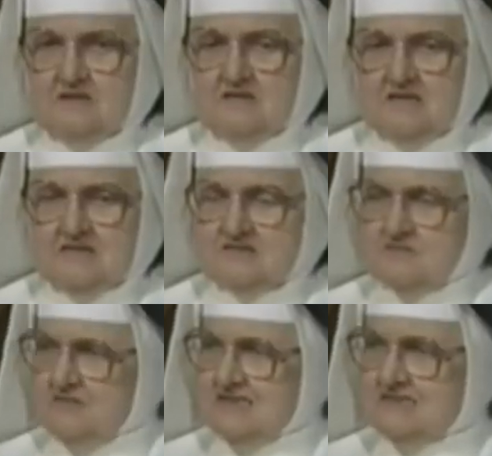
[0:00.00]
Our Lady's
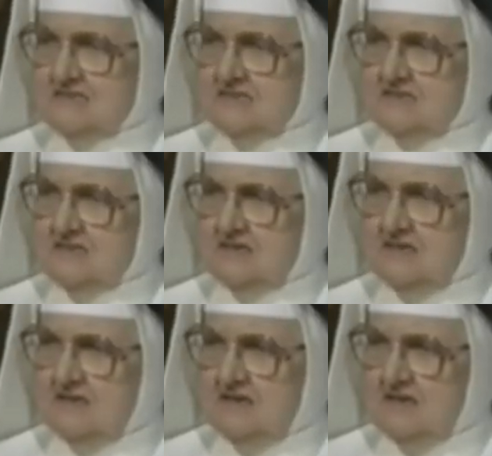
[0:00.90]
presence. Huh? It
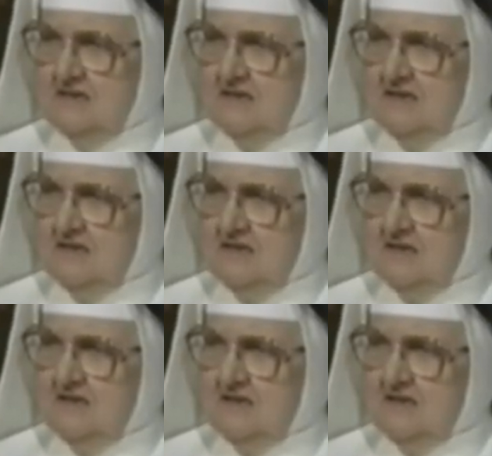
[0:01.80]
was Saint Michael who